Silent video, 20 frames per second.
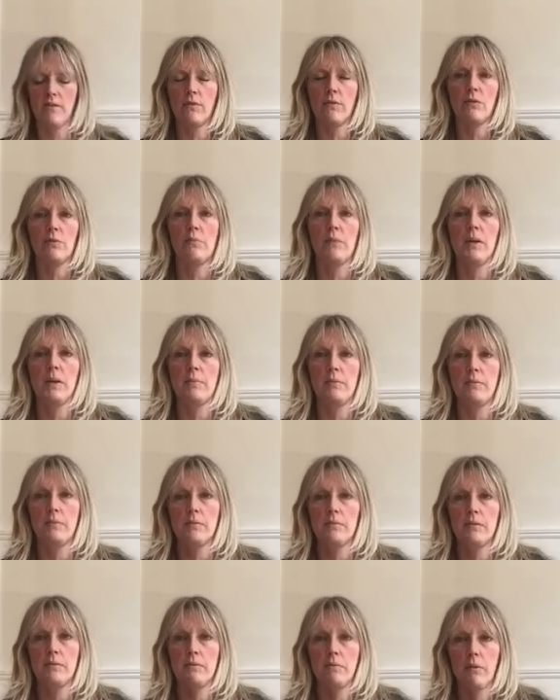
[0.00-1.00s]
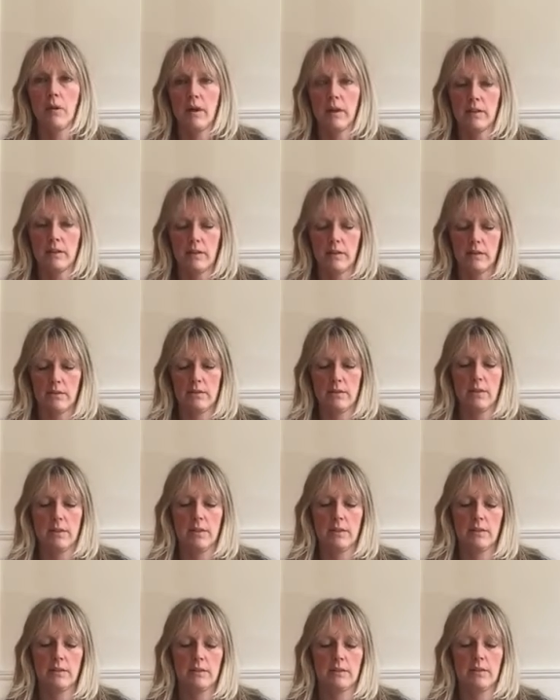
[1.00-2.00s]
of all people, you might
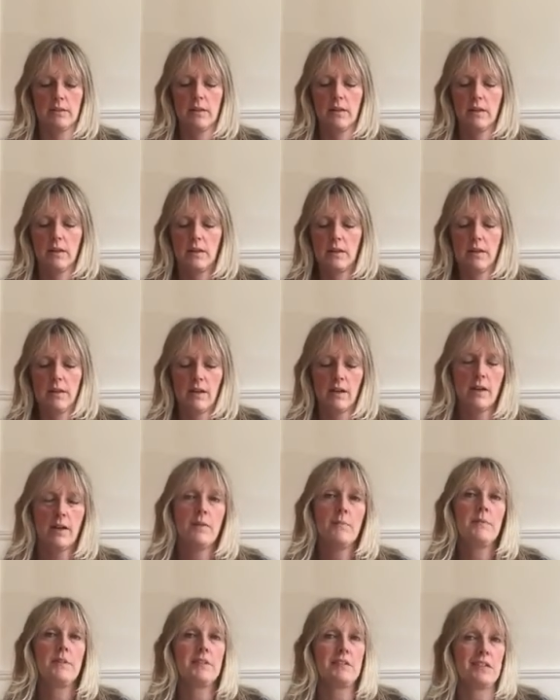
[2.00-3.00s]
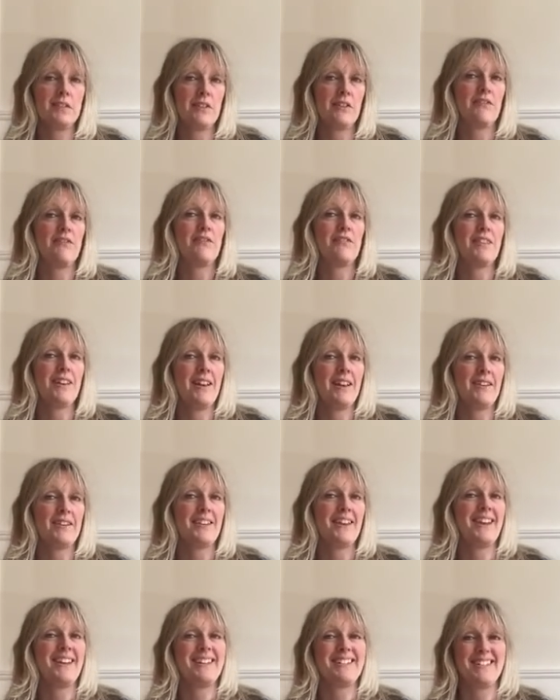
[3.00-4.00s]
notice I'm in a different
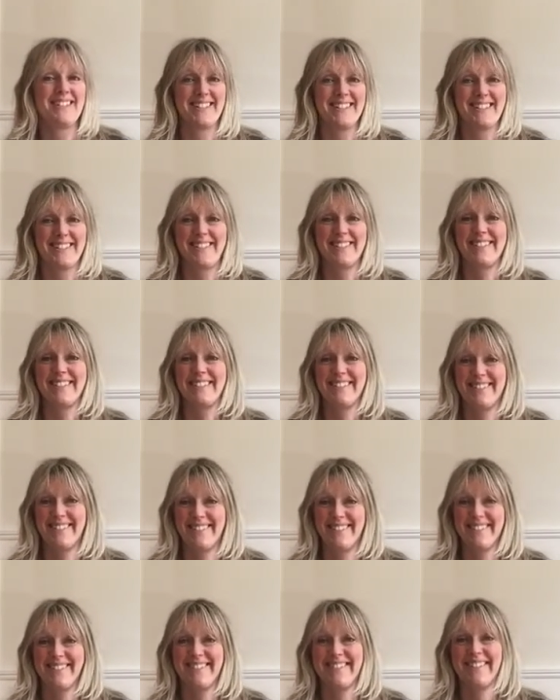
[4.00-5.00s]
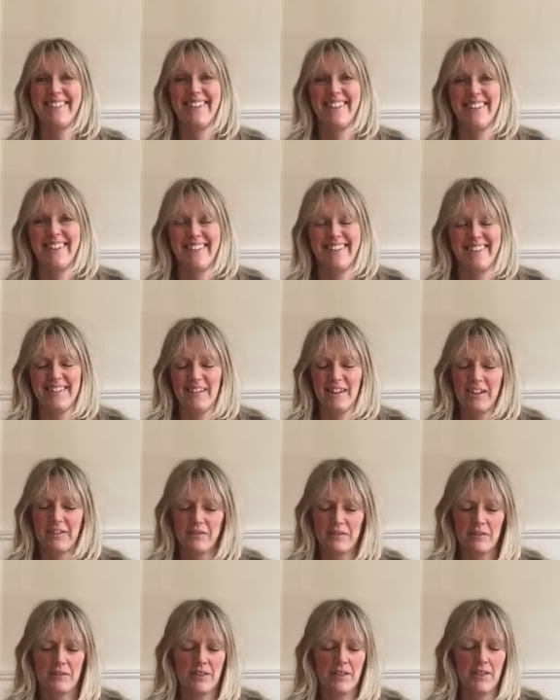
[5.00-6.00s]
location. Yeah,
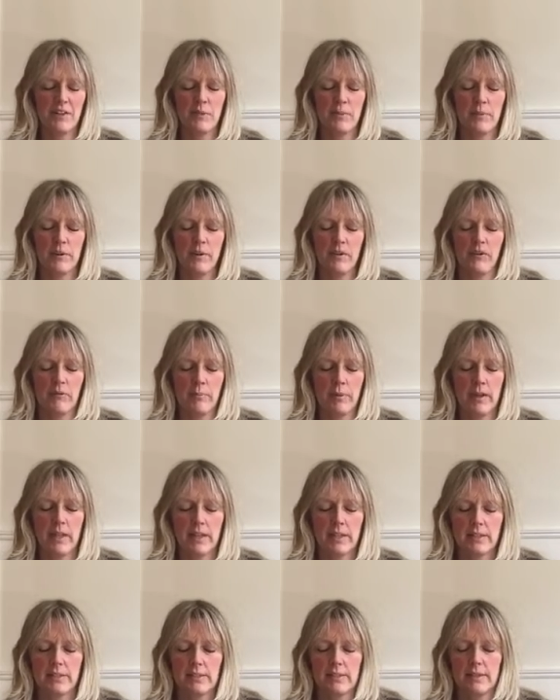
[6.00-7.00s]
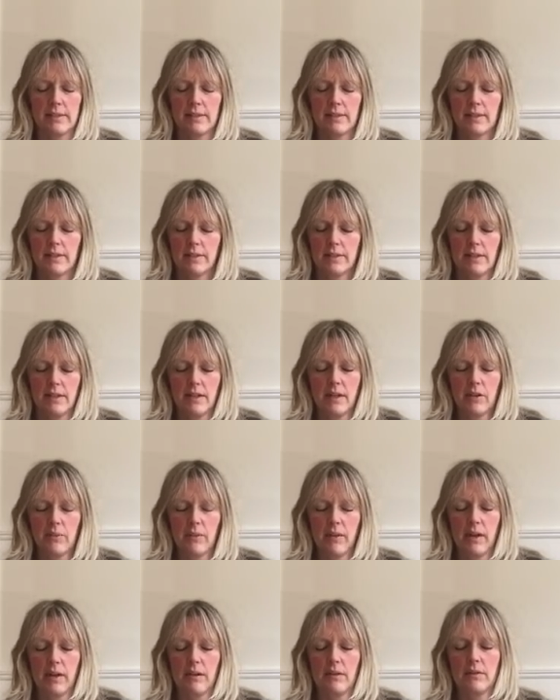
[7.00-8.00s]
I've gone a little bit off-piste.
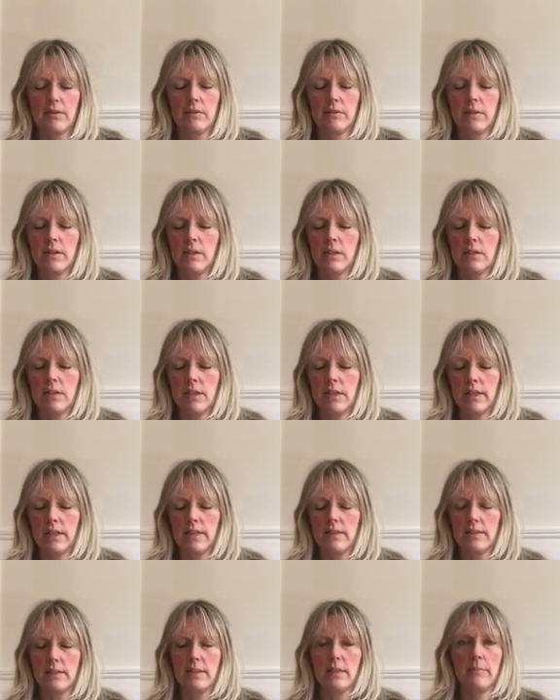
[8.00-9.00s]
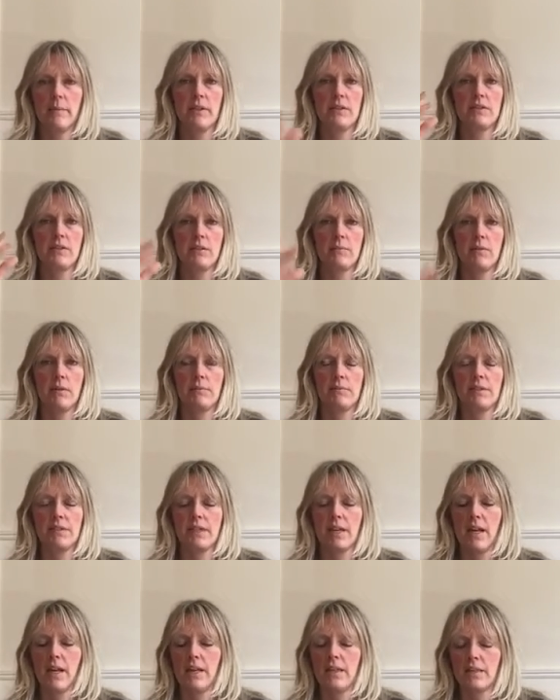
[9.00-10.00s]
Well, usually it's in the bedroom
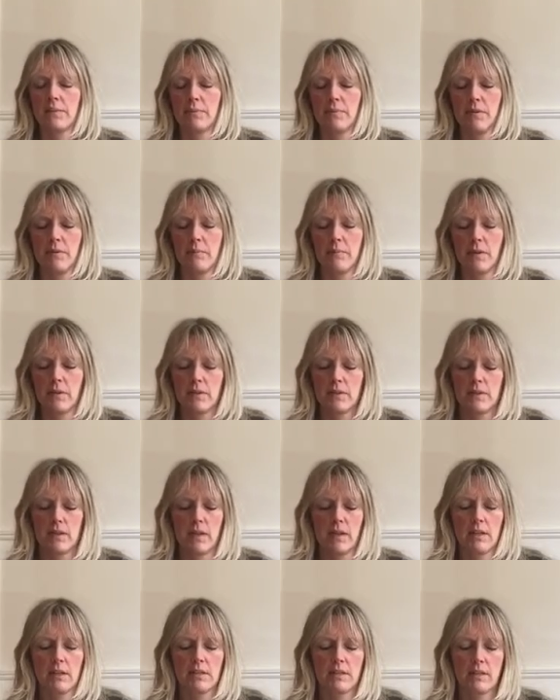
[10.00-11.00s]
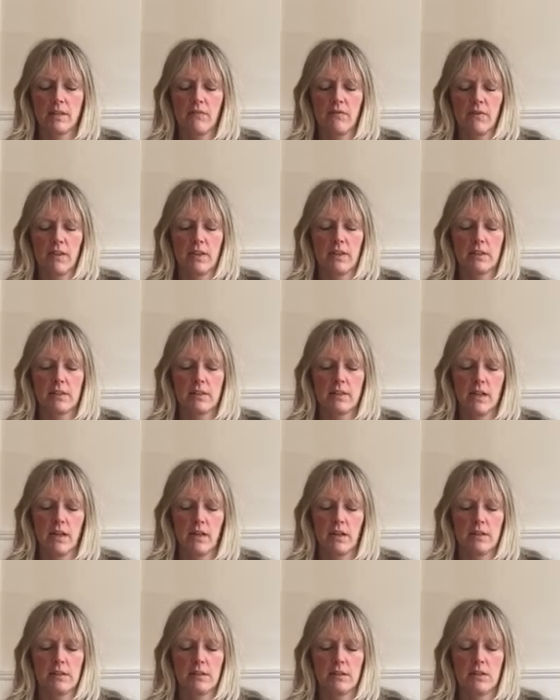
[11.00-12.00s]
upstairs, but my son has converted
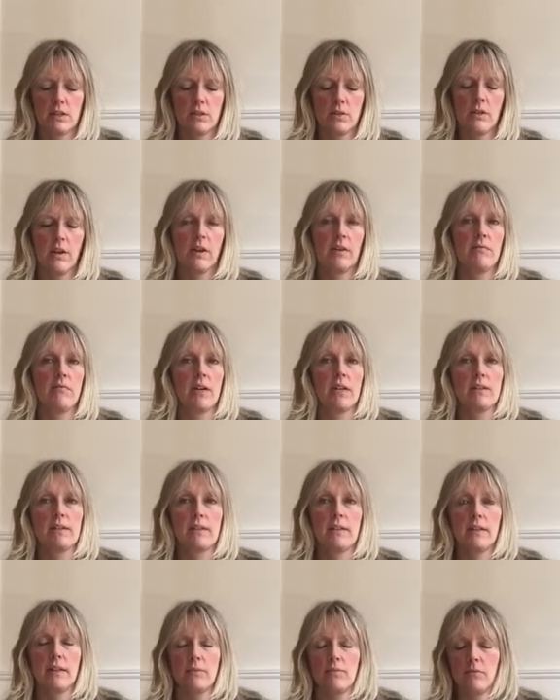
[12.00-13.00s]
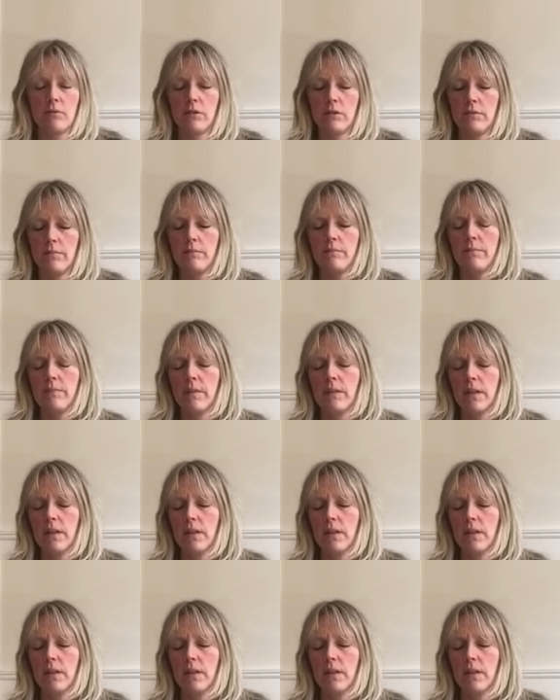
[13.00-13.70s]
that into a wrestling room